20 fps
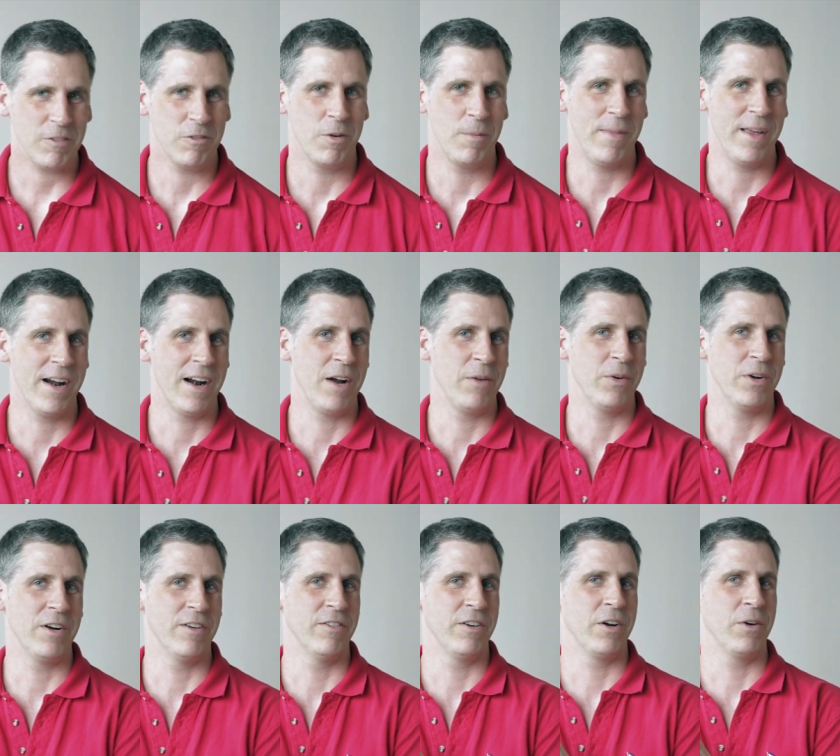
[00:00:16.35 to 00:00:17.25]
From there, I
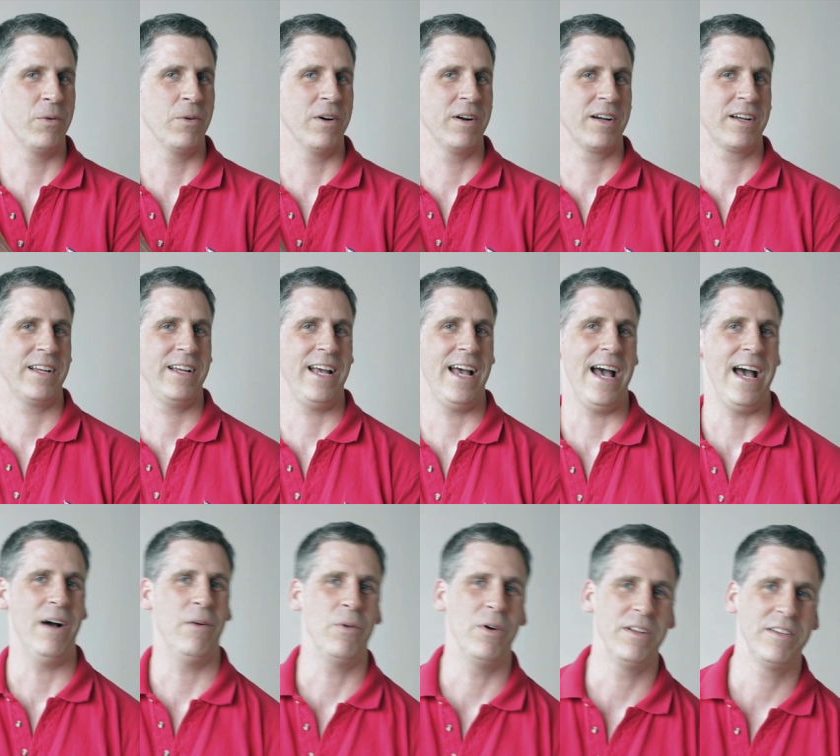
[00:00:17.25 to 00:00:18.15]
went over to work
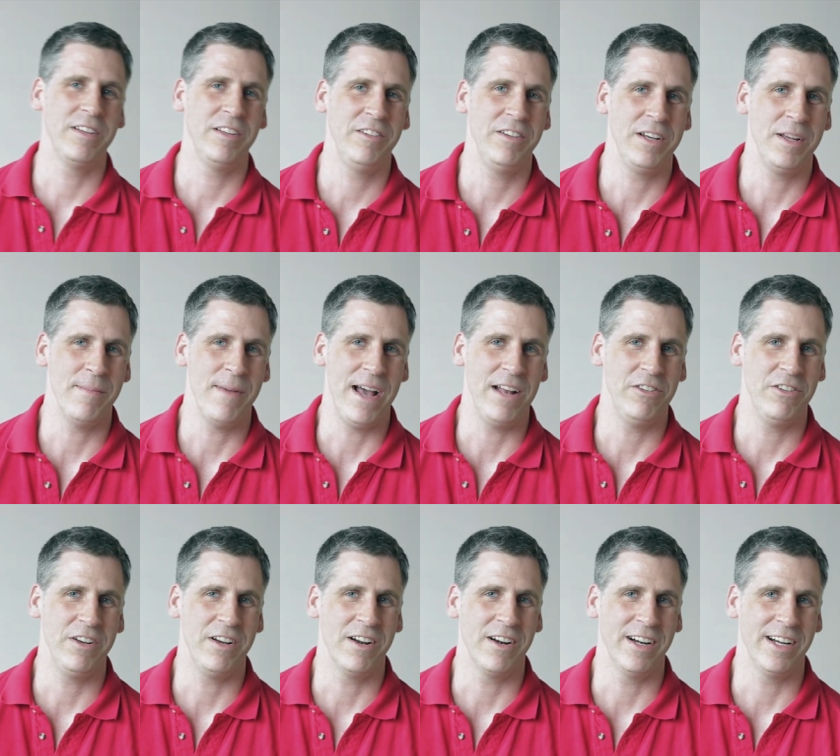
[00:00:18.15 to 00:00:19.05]
at Walt Disney
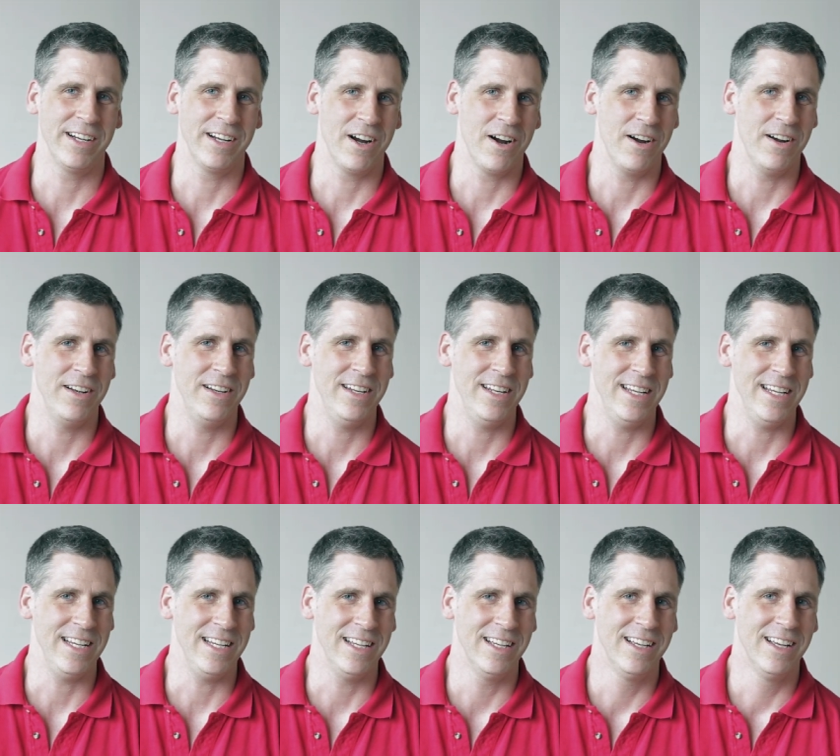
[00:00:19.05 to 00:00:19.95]
Imagineering
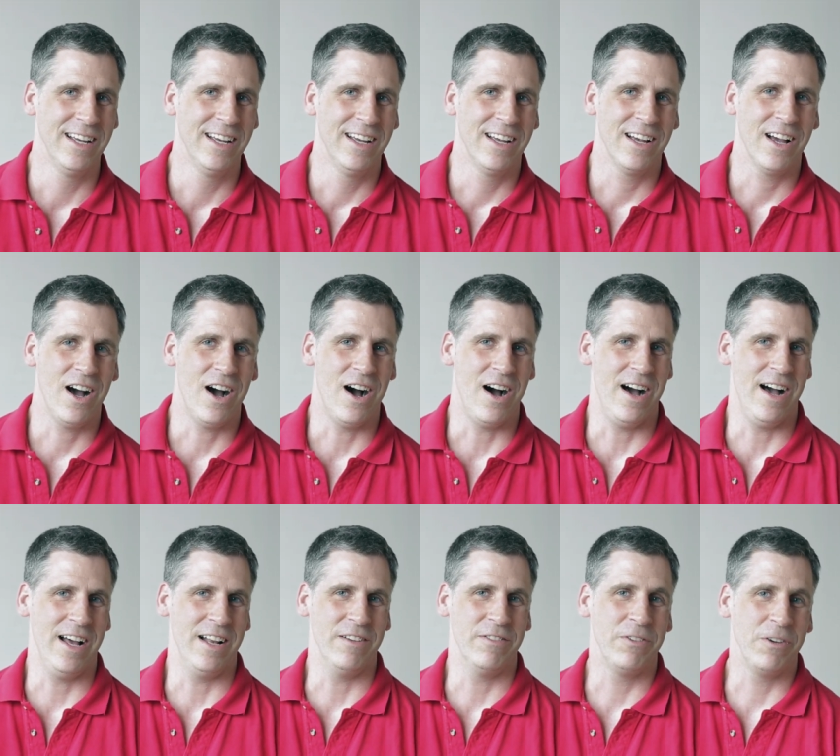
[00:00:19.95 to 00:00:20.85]
R&D
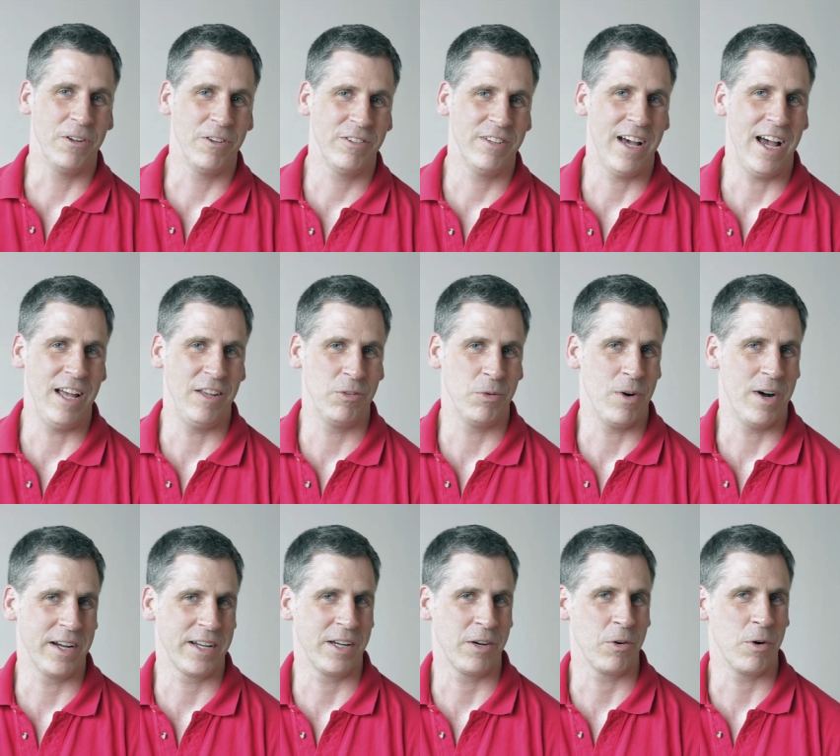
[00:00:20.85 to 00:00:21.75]
on full-size
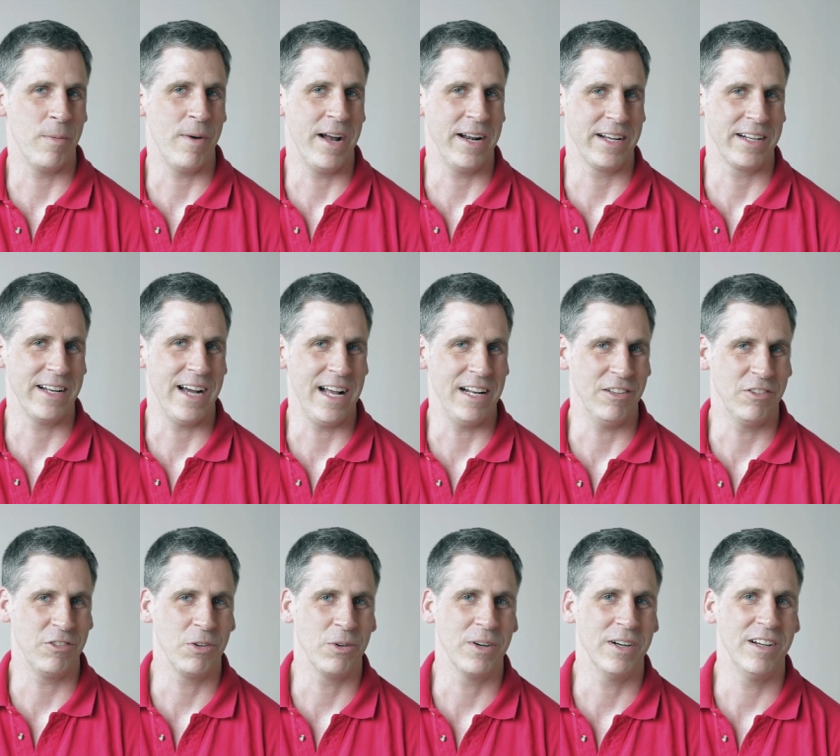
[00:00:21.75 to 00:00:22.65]
walking robotic
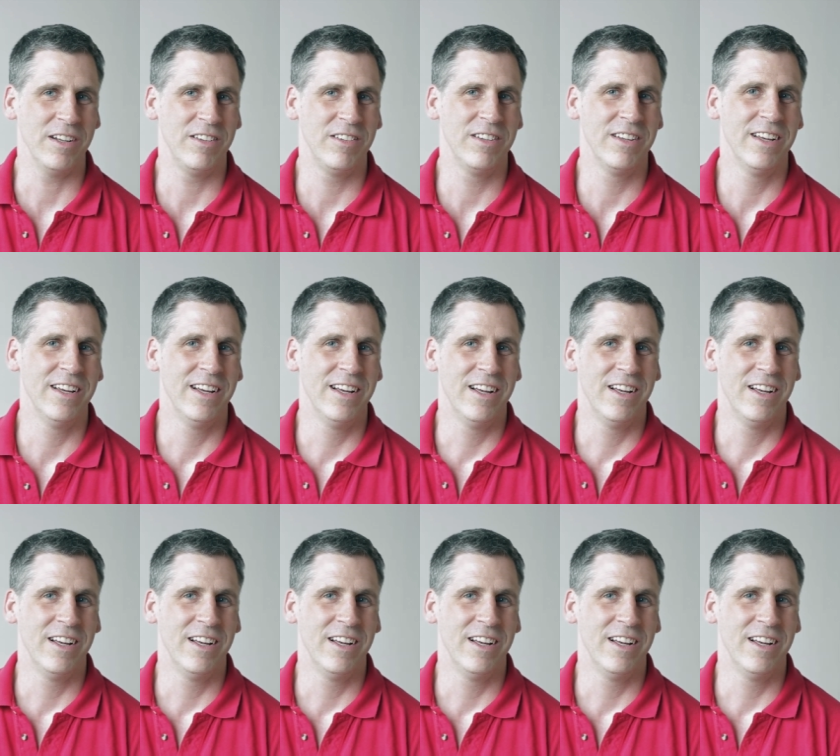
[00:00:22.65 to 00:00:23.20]
dinosaurs.